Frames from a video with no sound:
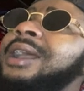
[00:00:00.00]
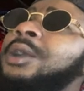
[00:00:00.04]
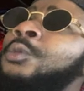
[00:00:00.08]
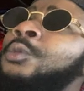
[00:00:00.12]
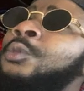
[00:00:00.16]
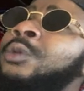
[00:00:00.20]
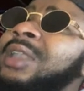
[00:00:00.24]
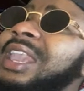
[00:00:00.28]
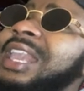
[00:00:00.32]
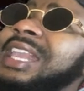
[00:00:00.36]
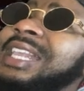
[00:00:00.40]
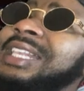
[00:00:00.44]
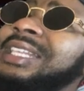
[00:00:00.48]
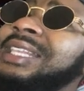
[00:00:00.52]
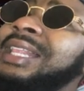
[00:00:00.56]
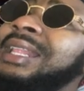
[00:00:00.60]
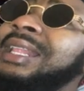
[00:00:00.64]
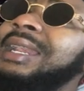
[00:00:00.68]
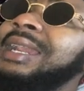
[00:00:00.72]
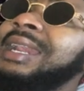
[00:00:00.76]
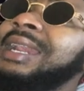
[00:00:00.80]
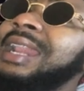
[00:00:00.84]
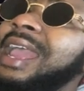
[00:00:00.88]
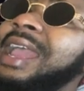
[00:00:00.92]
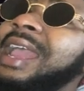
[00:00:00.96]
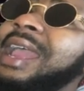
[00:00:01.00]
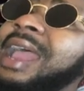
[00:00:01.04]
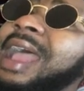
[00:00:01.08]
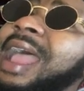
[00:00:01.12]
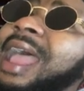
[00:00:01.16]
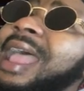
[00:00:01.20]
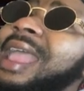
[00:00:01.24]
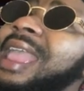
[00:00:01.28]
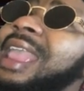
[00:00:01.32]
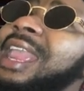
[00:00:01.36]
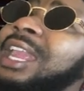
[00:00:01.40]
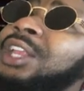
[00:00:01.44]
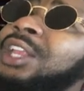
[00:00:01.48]
we let
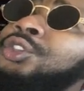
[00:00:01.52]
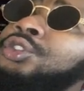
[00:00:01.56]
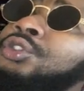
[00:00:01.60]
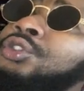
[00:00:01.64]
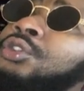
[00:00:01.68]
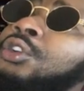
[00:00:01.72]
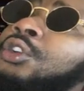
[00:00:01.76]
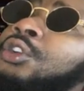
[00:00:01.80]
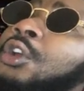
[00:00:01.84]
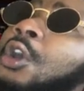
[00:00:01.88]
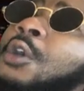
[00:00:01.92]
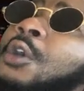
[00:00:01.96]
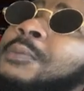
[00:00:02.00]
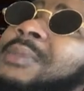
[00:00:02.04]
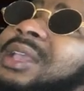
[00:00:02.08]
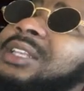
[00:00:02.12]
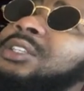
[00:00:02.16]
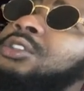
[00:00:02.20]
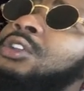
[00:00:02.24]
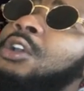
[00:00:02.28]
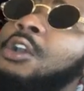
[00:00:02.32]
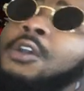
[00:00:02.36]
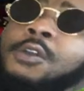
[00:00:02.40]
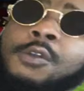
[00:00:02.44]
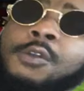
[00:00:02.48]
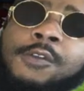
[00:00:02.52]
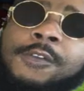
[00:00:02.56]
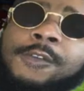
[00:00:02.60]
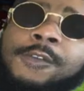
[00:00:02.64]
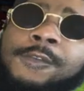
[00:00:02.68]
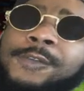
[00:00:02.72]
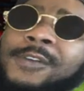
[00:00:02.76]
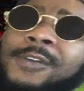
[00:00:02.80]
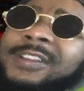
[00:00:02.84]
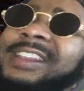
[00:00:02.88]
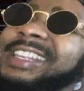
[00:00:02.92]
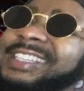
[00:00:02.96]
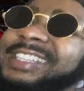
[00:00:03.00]
Angel Gomez go
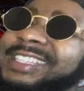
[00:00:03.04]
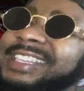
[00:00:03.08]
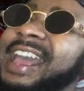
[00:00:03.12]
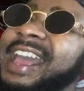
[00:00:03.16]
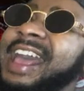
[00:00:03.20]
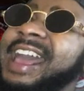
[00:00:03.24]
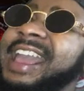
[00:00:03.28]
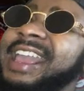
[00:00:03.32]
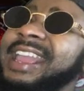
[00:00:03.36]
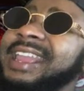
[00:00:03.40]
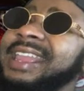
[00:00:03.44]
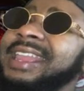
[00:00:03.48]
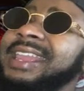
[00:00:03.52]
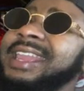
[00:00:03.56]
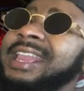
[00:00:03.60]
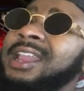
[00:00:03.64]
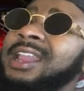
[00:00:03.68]
for this guy.